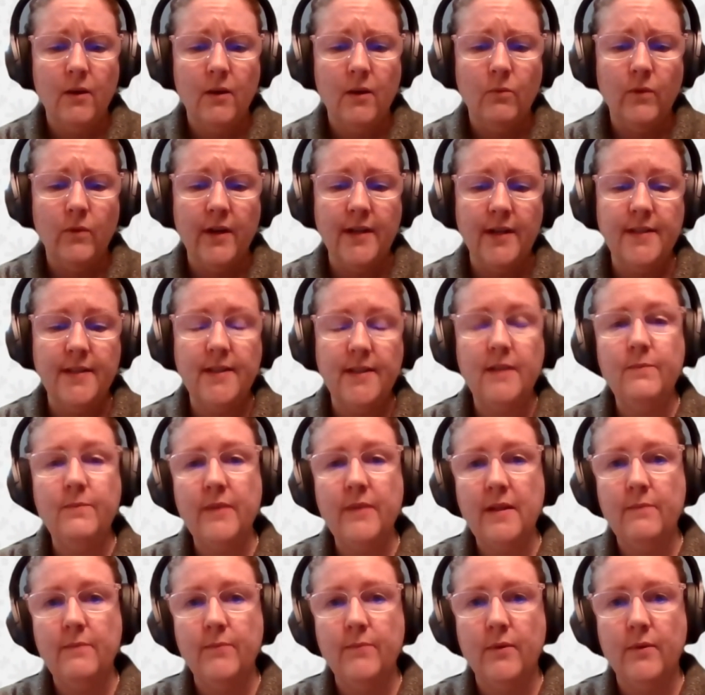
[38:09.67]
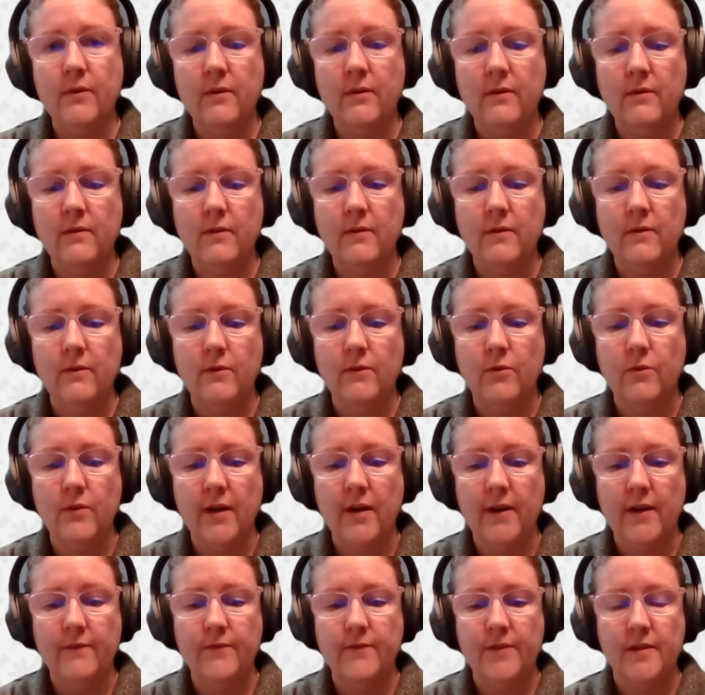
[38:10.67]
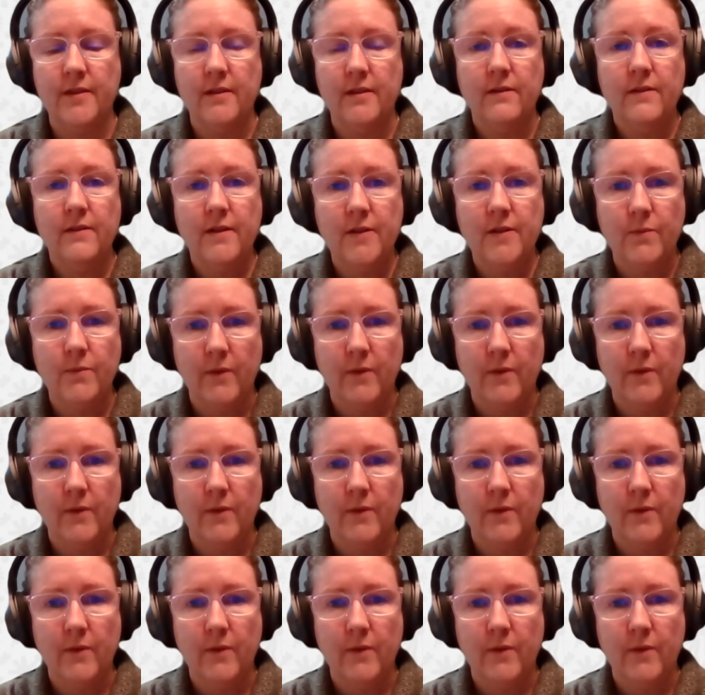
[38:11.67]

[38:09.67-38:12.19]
When I see people who have serious